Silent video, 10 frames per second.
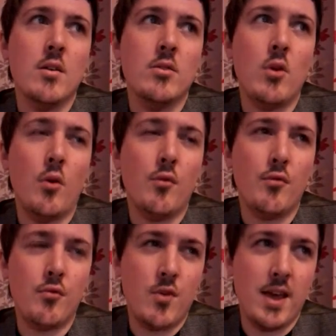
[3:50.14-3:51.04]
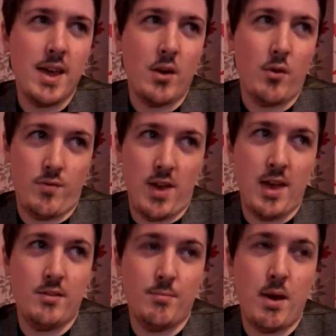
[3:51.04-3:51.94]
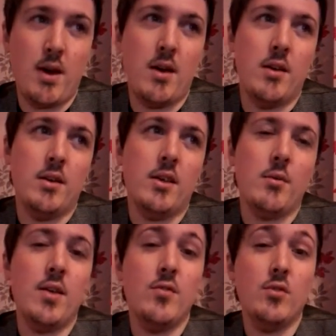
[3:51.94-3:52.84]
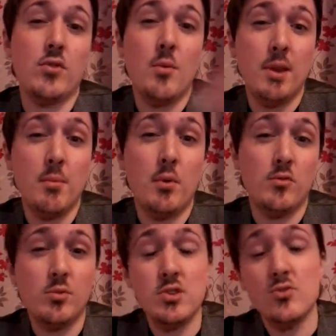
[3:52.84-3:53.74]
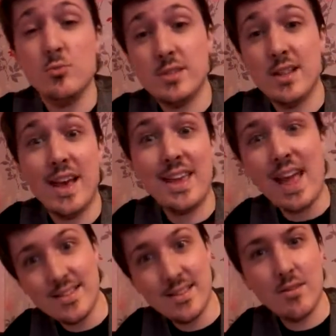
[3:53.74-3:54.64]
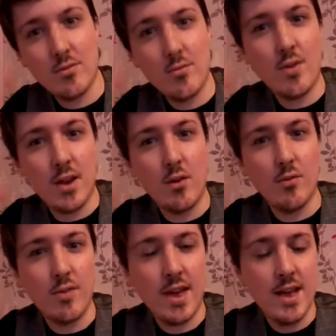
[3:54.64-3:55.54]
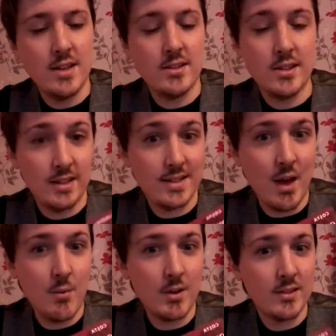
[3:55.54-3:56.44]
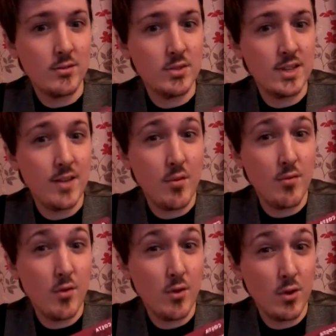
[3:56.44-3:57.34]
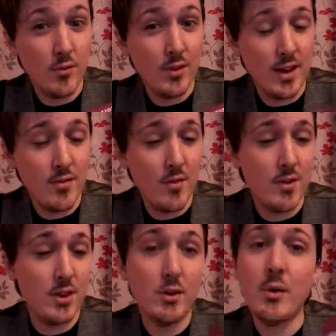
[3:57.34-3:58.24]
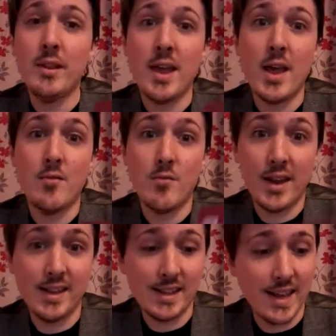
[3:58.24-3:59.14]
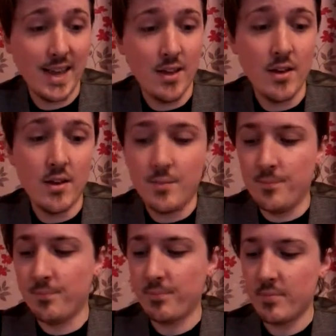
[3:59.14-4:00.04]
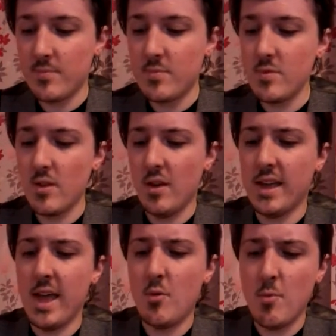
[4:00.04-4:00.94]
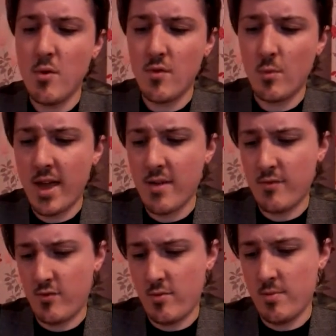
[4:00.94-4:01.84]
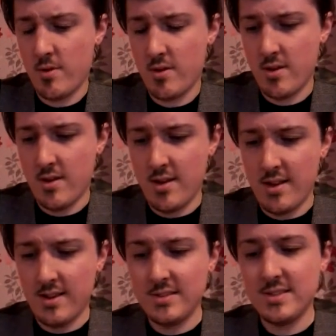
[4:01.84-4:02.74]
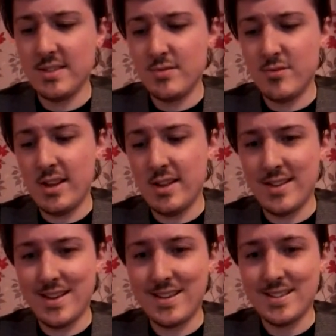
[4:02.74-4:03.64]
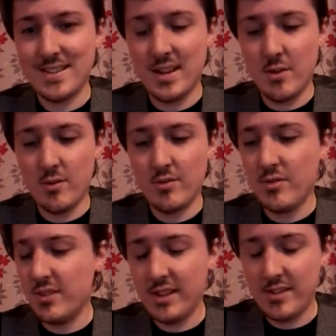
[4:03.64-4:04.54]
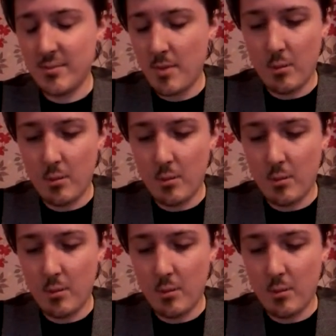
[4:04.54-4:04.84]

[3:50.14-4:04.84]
not free coffees, but they'll give you so many points, which is almost like getting free coffee. So there's that one. That's good to have if you're a coffee lover and you go in there regularly. Okay, we'll move away from, this is really like casino. I used to see these in my